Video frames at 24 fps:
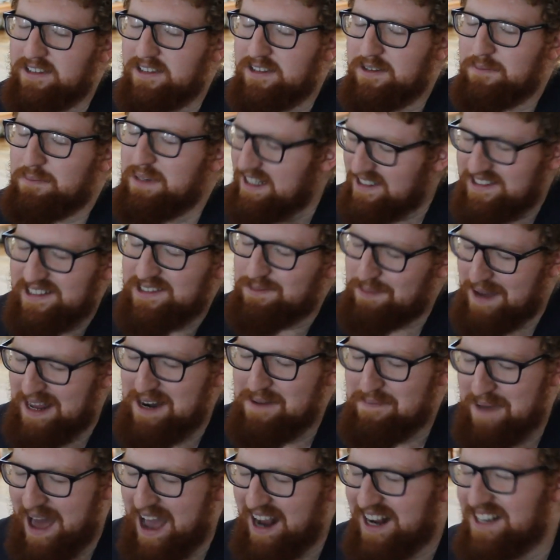please explain it
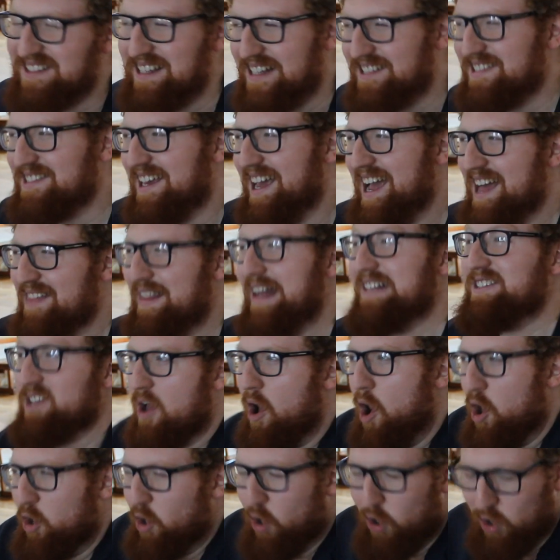back, because that's
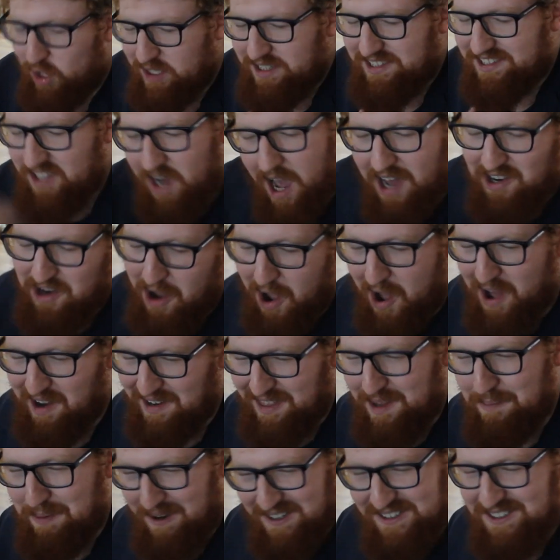on us, not on the
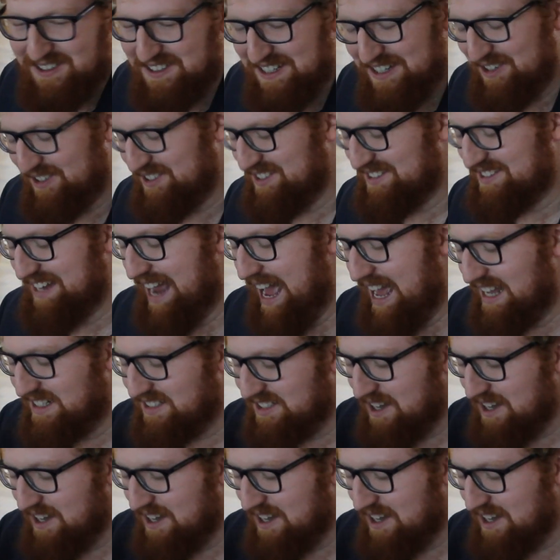person who didn't understand.